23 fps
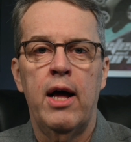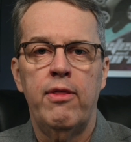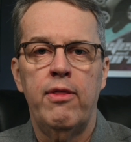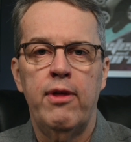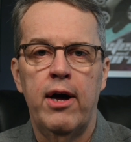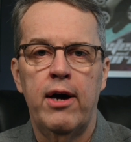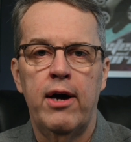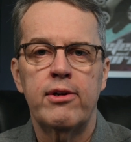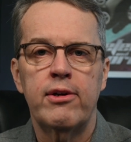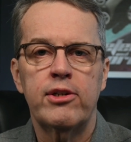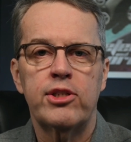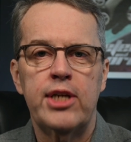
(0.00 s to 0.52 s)

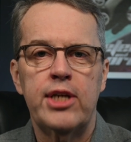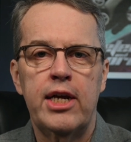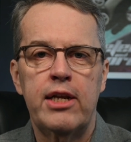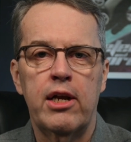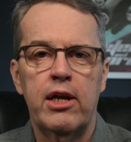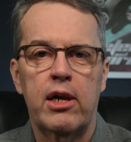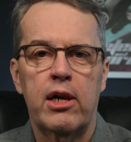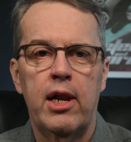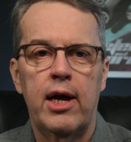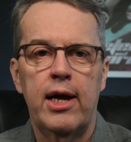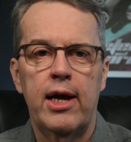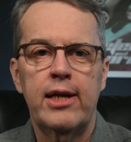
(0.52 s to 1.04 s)
They understand
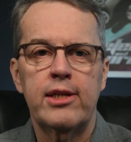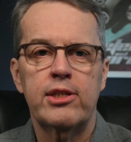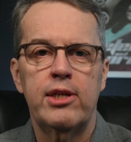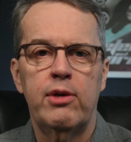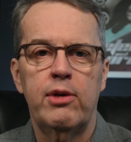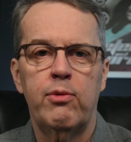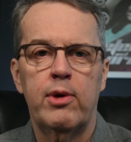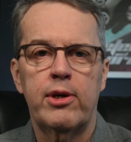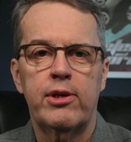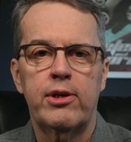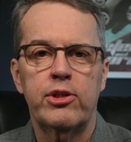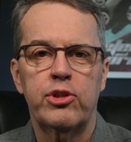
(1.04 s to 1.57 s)
the clients
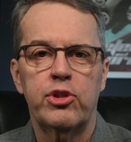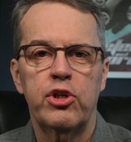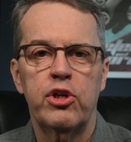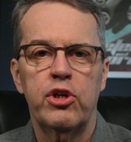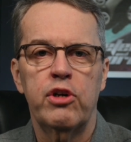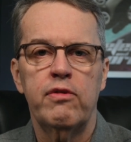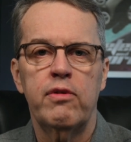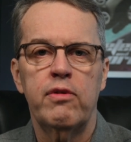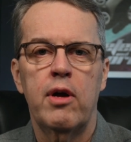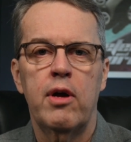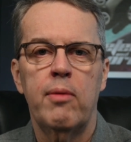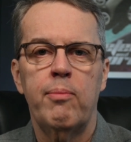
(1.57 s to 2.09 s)
they want to
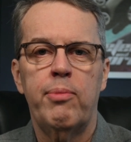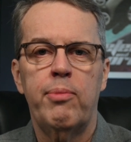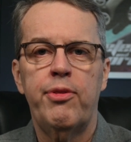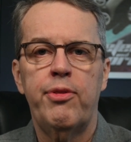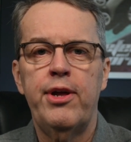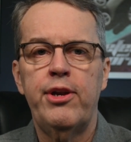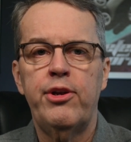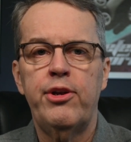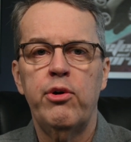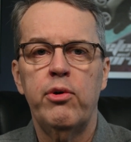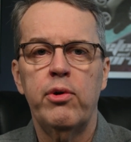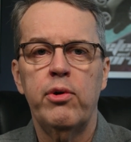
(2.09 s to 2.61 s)
serve, but
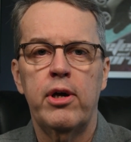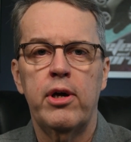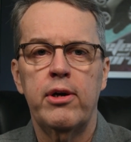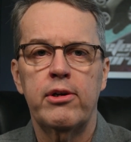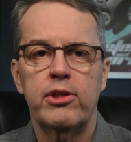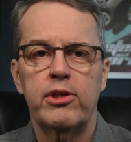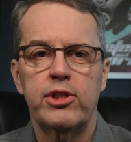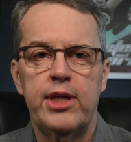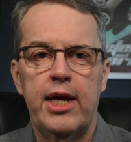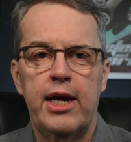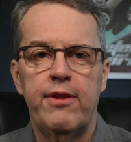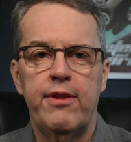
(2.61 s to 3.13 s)
they don't
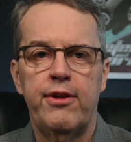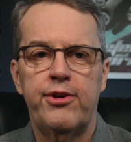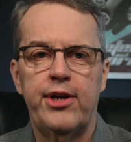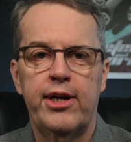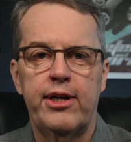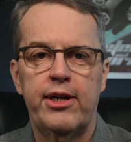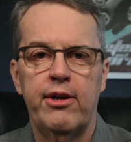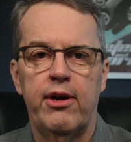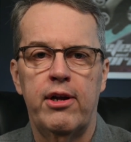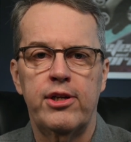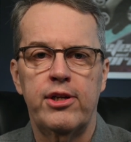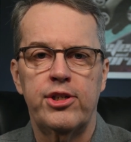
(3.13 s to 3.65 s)
understand the
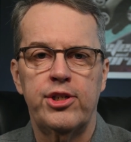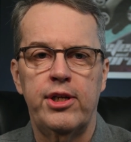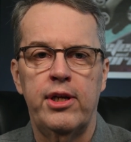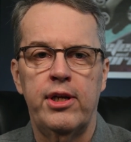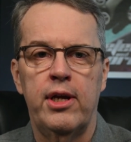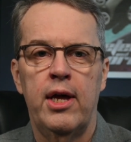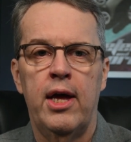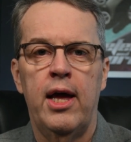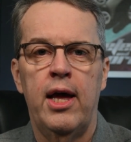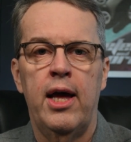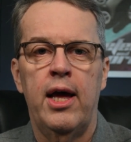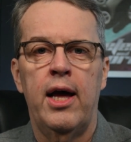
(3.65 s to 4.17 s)

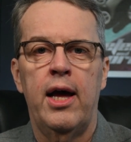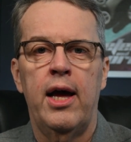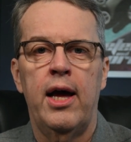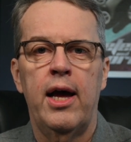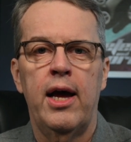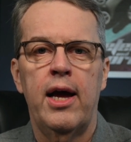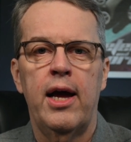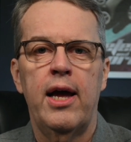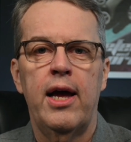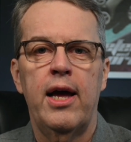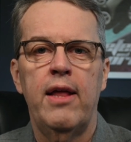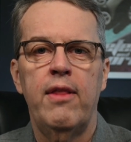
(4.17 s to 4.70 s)
technology.
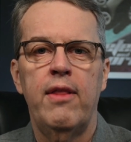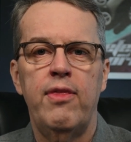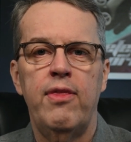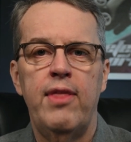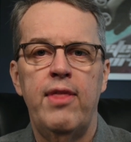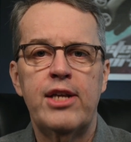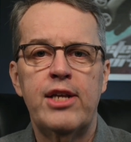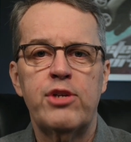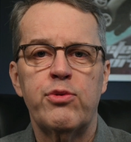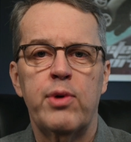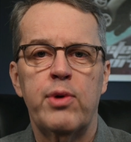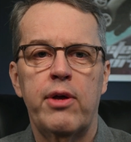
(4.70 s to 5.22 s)
And
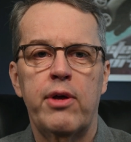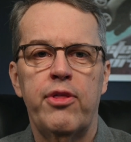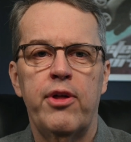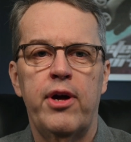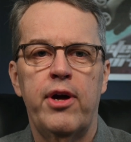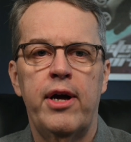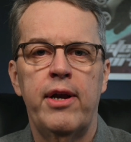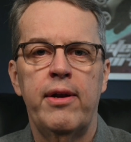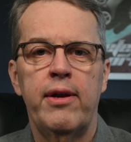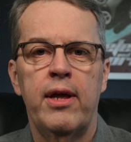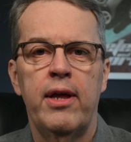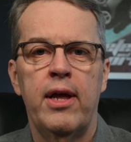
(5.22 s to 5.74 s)
that's where I
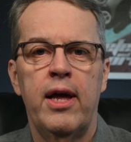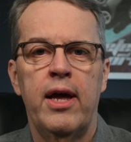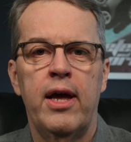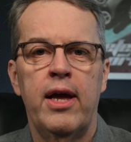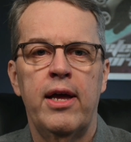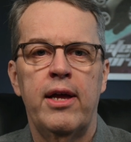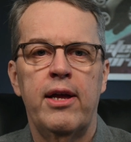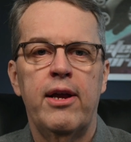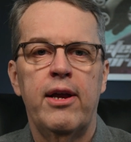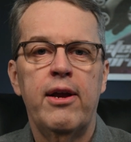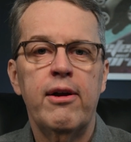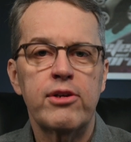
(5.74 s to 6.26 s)
thought,
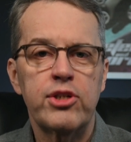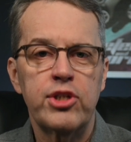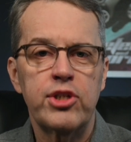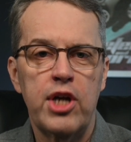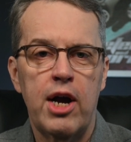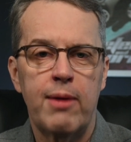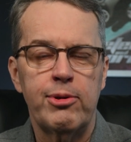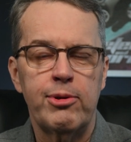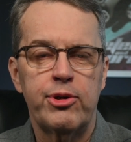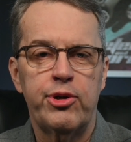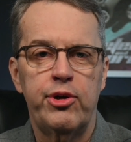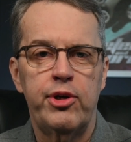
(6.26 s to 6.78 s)
here's an
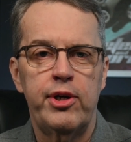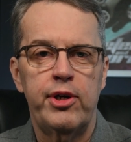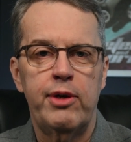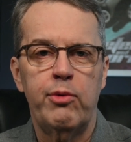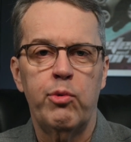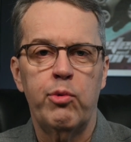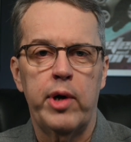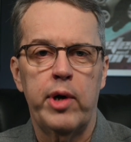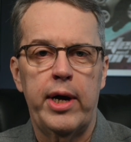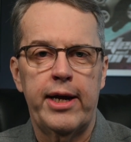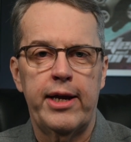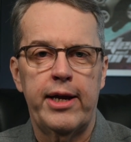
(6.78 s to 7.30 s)
opportunity
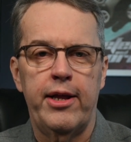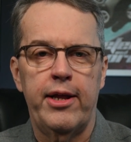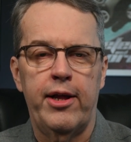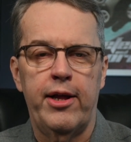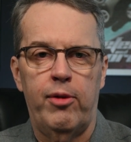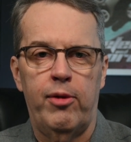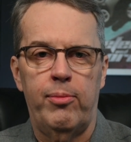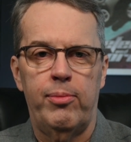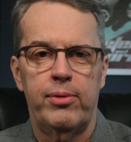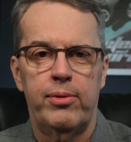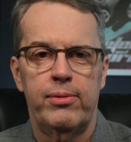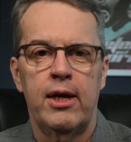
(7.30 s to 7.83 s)
where I can
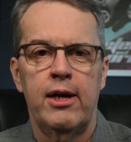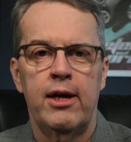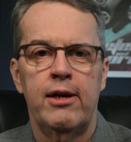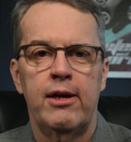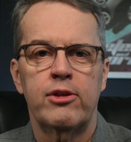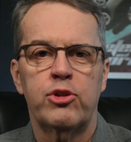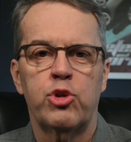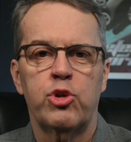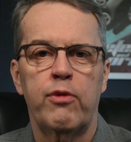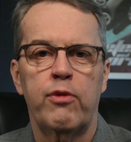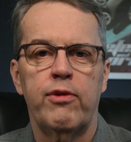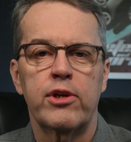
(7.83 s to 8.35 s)
help.
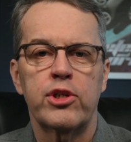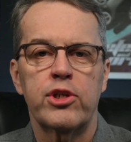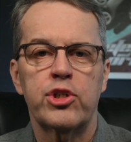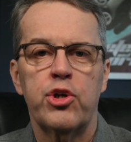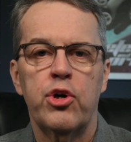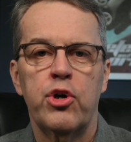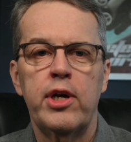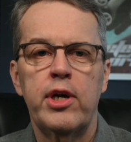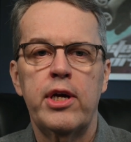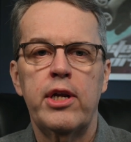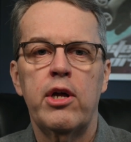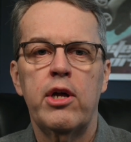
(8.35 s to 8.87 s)
So if you're
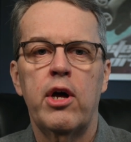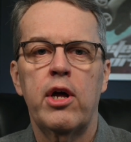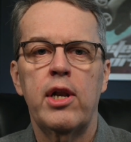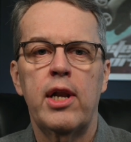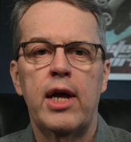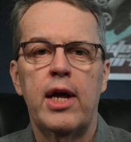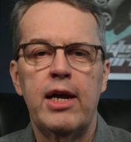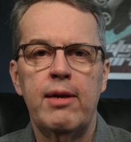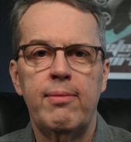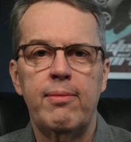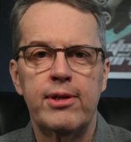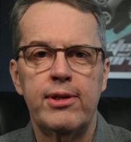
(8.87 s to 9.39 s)
starting an
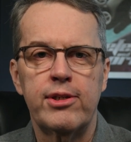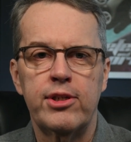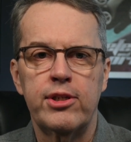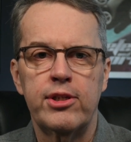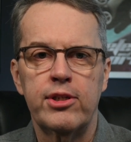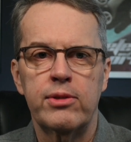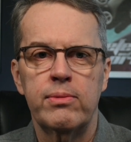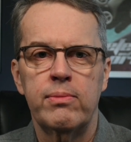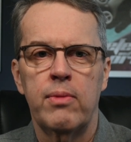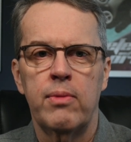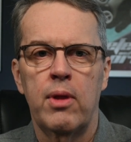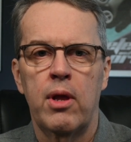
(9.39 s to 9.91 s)
online
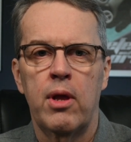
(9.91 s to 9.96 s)
business